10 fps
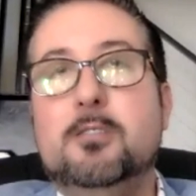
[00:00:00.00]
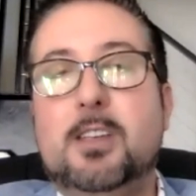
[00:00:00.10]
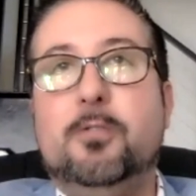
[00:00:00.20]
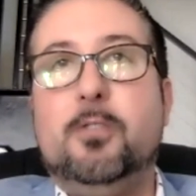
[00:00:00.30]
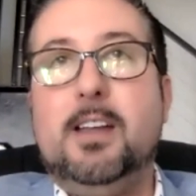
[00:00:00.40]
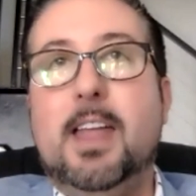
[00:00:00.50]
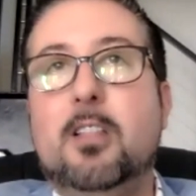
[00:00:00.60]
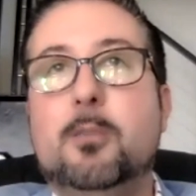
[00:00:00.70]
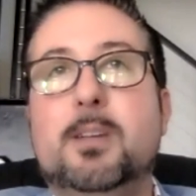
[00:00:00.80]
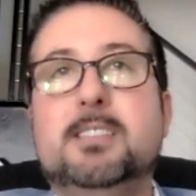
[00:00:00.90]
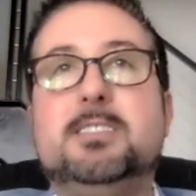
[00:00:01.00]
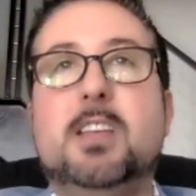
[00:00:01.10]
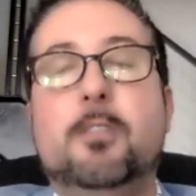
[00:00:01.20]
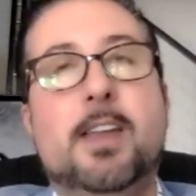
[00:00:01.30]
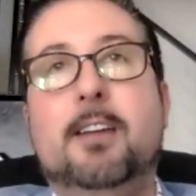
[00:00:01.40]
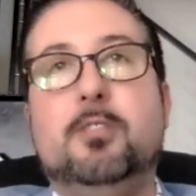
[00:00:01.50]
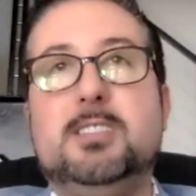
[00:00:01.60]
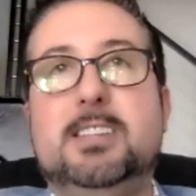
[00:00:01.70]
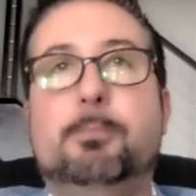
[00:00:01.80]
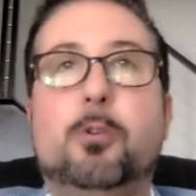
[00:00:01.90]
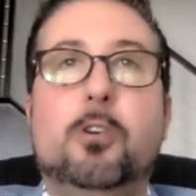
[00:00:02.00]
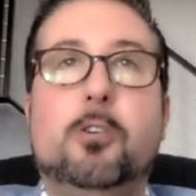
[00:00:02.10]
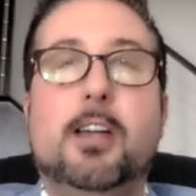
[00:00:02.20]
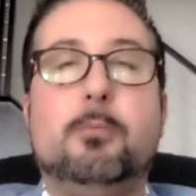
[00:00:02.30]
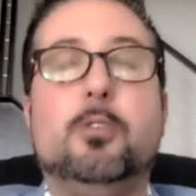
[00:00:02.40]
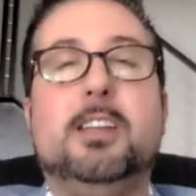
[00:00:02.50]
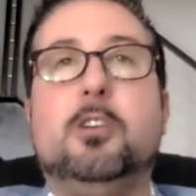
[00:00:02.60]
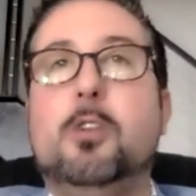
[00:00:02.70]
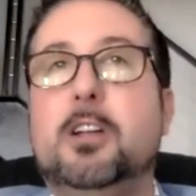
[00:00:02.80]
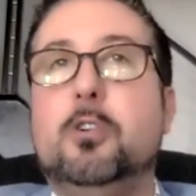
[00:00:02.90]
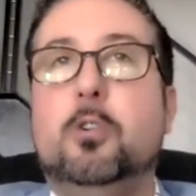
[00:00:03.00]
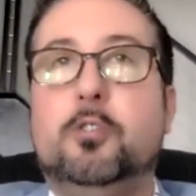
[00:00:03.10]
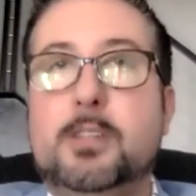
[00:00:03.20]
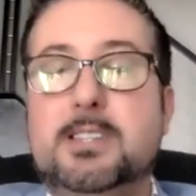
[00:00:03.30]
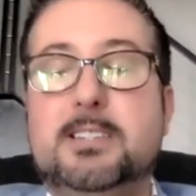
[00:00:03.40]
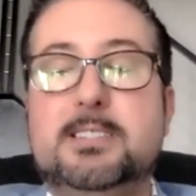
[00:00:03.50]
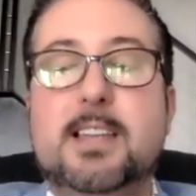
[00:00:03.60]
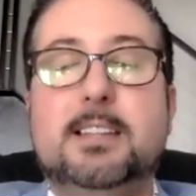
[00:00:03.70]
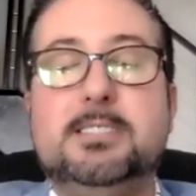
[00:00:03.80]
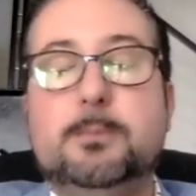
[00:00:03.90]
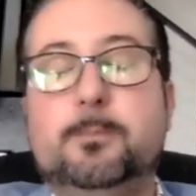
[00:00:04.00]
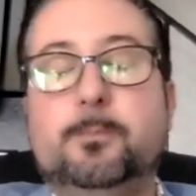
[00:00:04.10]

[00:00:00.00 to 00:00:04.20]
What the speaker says: different elements of an advocacy program are really critical to its success.